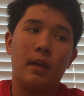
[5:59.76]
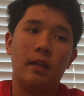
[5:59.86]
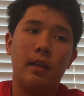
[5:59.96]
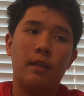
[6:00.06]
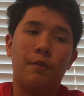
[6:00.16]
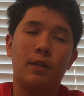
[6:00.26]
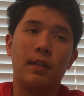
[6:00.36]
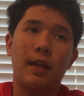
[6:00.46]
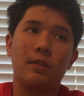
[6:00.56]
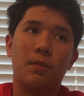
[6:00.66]
And then for
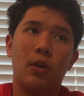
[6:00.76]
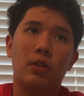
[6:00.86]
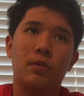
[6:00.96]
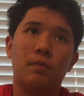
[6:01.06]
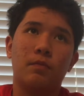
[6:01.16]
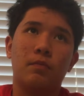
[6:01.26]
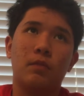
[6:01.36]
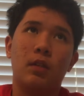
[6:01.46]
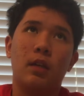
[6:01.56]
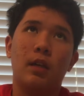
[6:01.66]
the last part
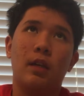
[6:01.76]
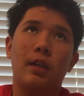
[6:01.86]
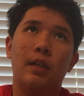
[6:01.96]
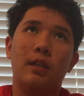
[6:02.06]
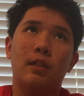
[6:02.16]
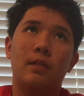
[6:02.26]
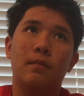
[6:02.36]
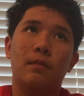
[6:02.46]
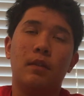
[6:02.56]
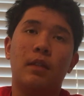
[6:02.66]
is
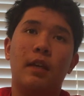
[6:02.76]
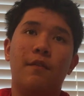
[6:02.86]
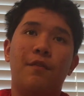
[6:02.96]
the